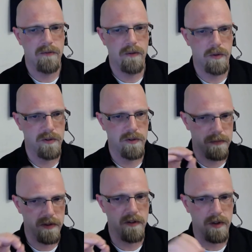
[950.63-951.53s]
for
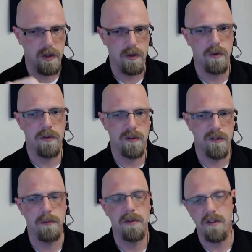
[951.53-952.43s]
specific users and
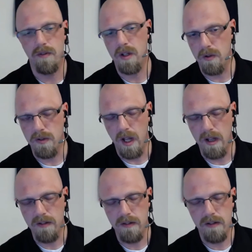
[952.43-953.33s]
specific use
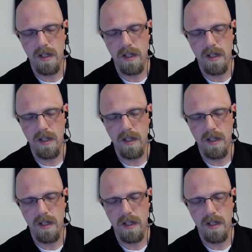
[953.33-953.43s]
cases.